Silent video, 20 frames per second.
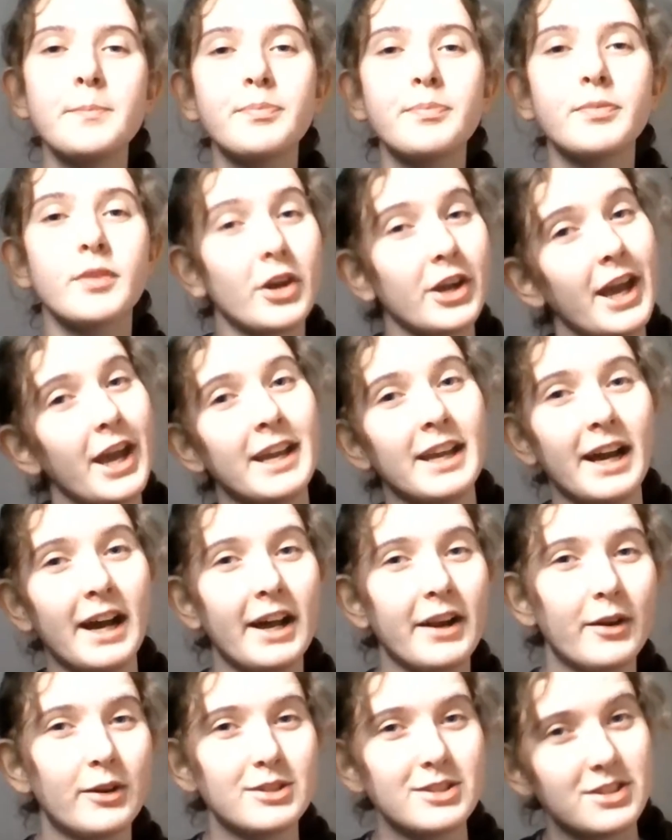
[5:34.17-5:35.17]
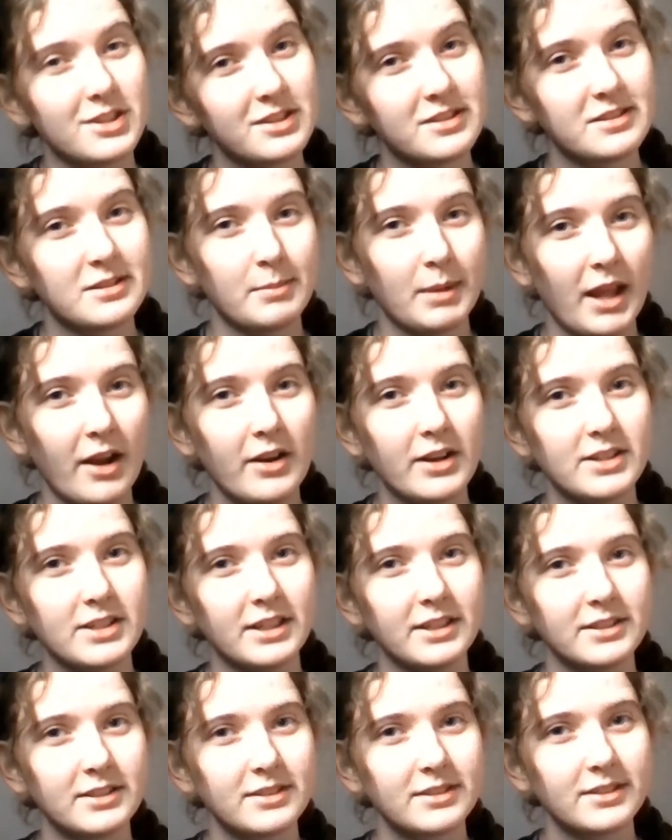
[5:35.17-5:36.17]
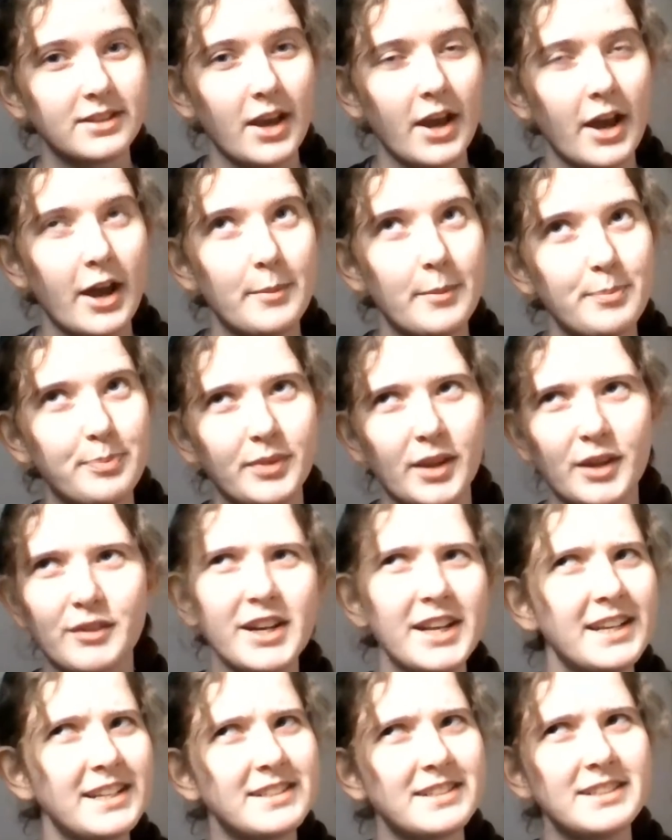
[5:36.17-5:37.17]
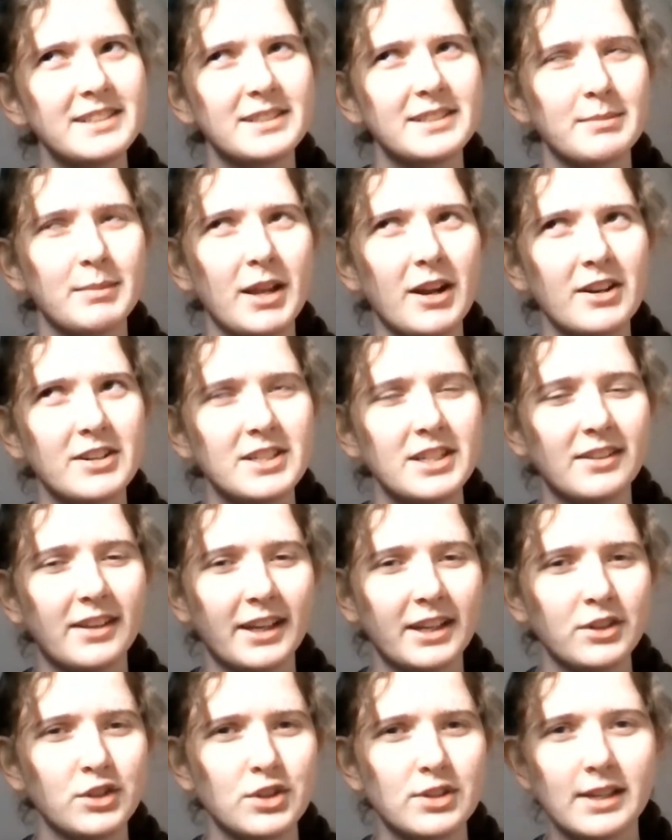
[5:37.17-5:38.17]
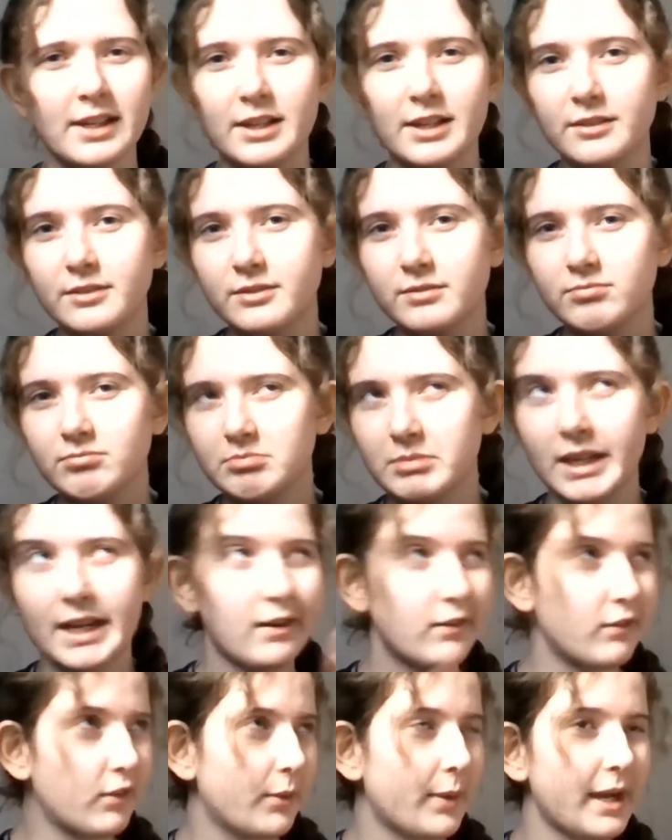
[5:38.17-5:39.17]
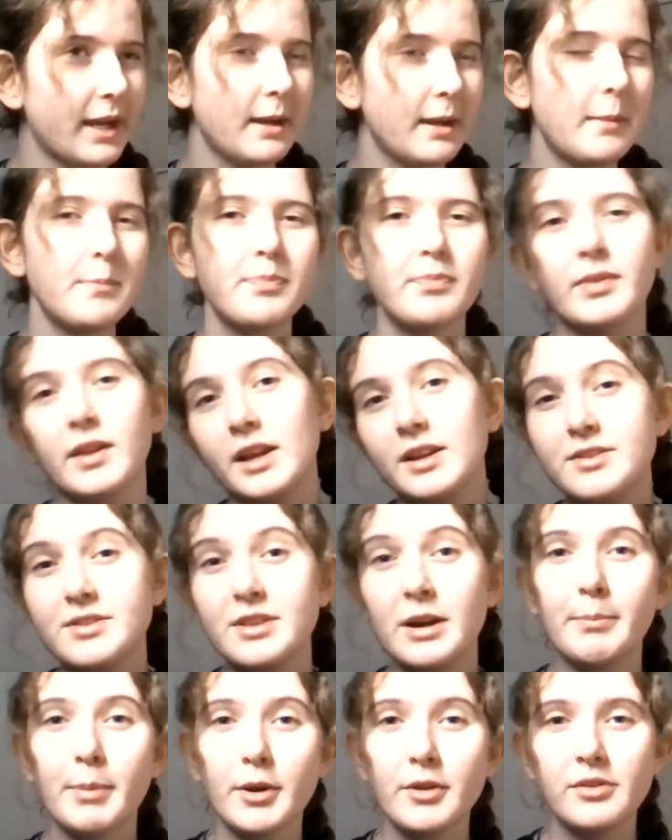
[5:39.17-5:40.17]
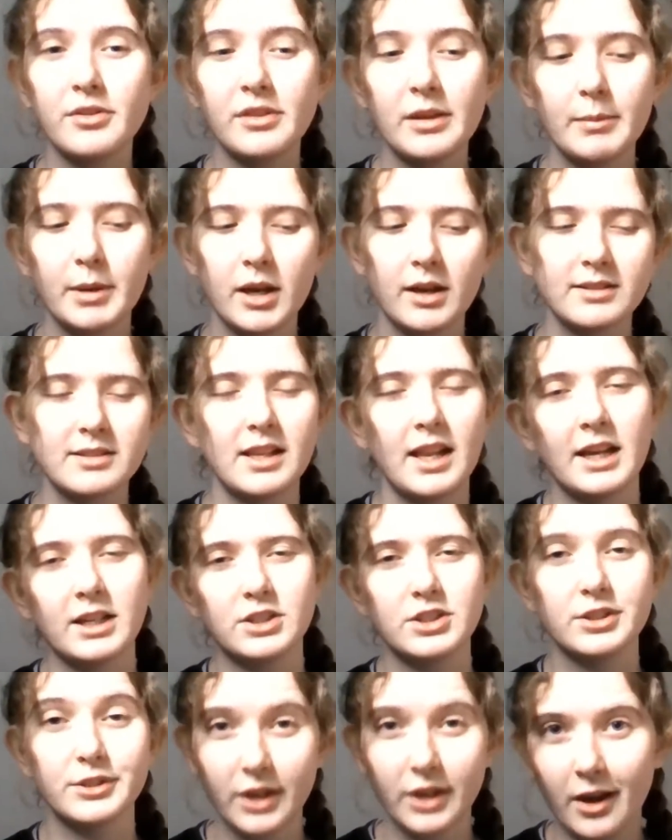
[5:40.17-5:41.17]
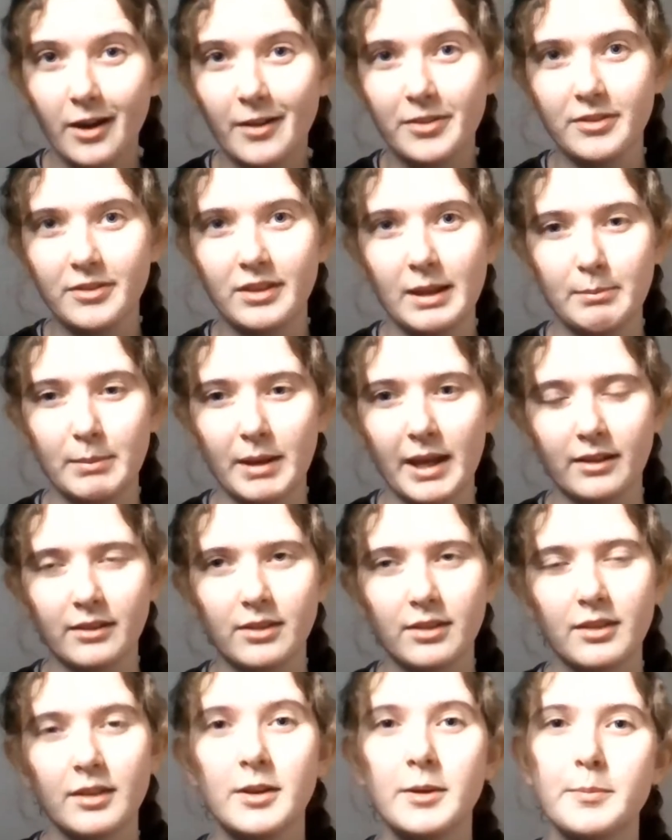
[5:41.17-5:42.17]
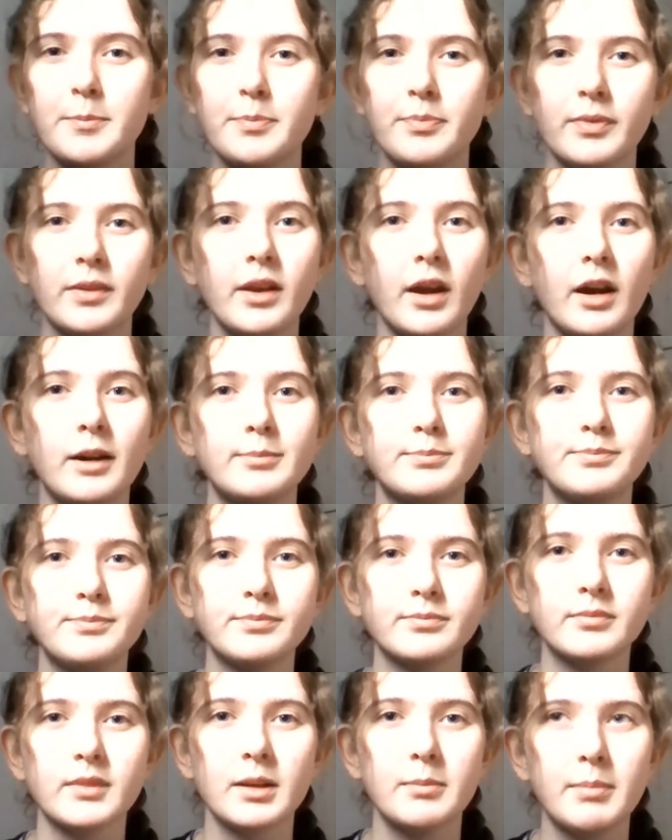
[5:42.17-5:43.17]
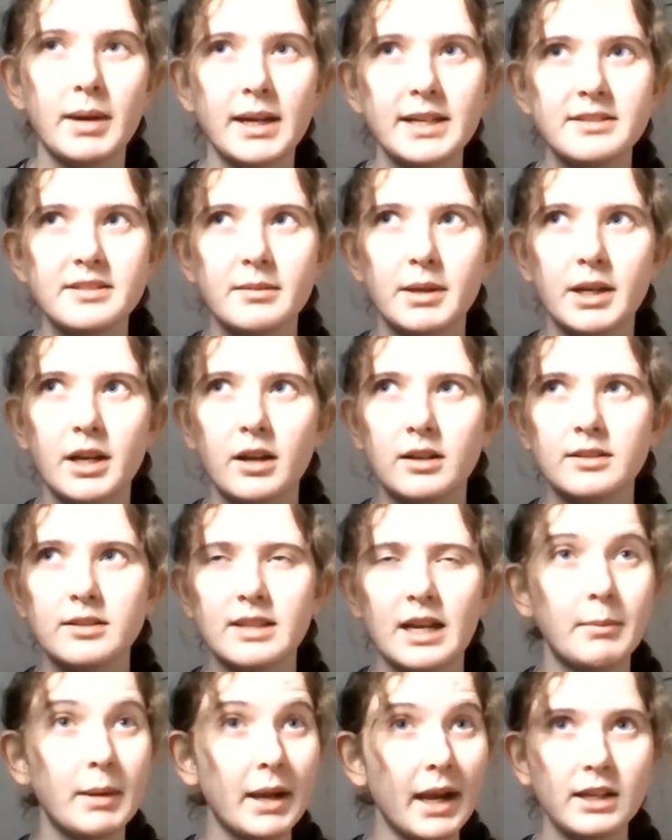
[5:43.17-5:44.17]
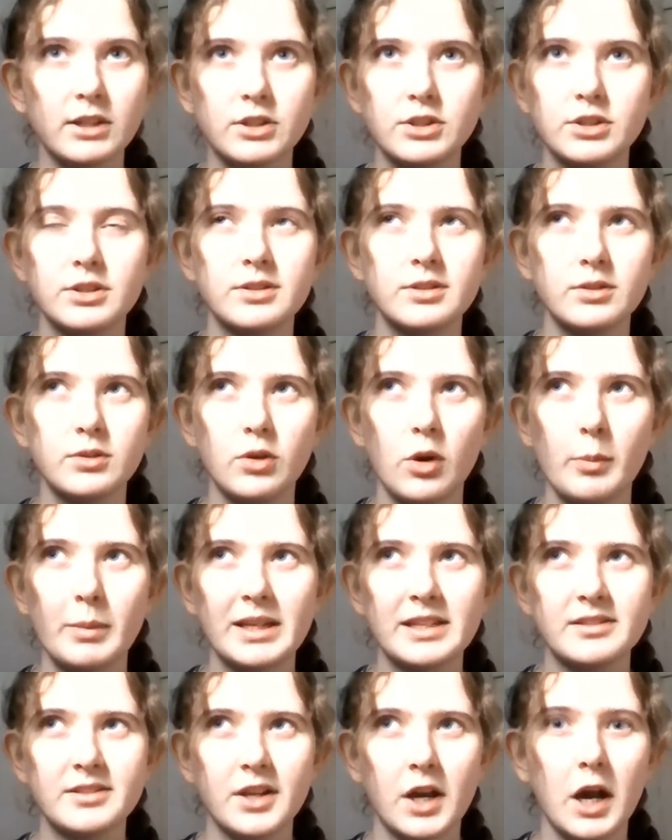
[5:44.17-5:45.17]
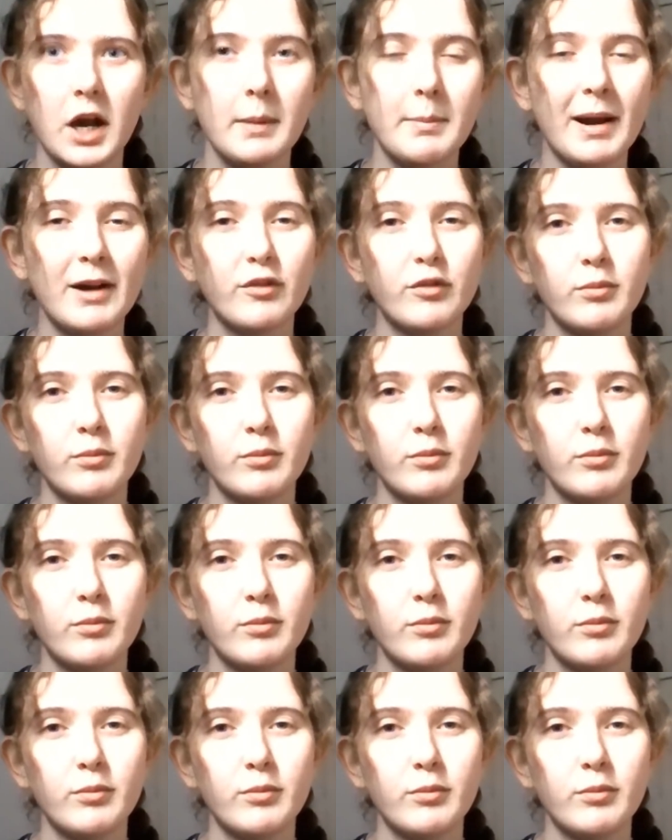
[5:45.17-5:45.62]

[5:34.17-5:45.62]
Okay, and on to the similarities. A very easy similarity that I can just kind of get out of the way is that both seminars and lectures are the same length. My seminars and my lectures normally start about